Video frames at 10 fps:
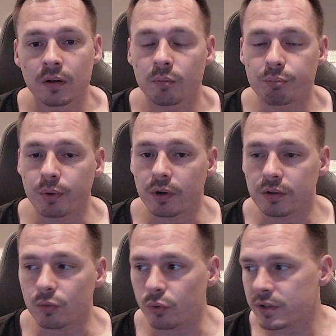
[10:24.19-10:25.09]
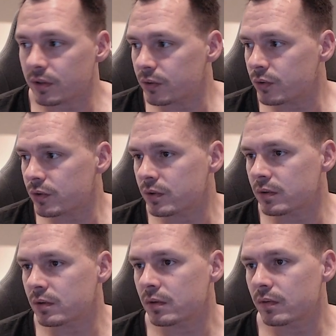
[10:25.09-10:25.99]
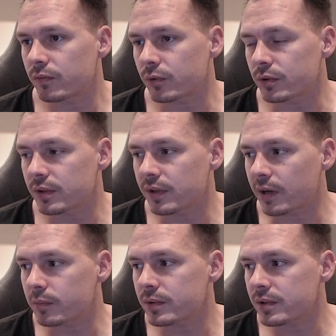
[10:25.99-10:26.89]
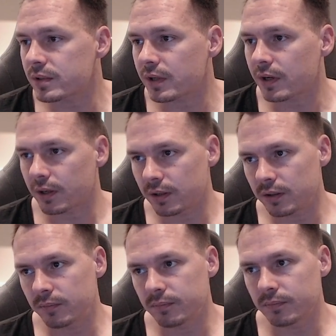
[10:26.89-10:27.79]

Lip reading: but the resolution for the timers that I